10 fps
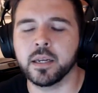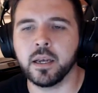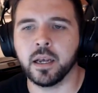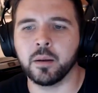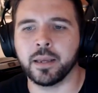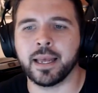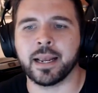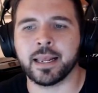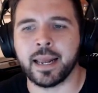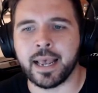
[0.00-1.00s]
and it
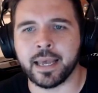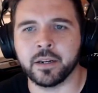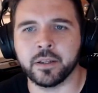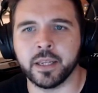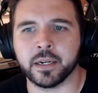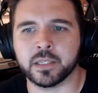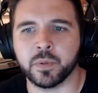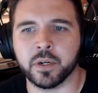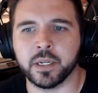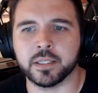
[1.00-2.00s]
kind of added to that experience.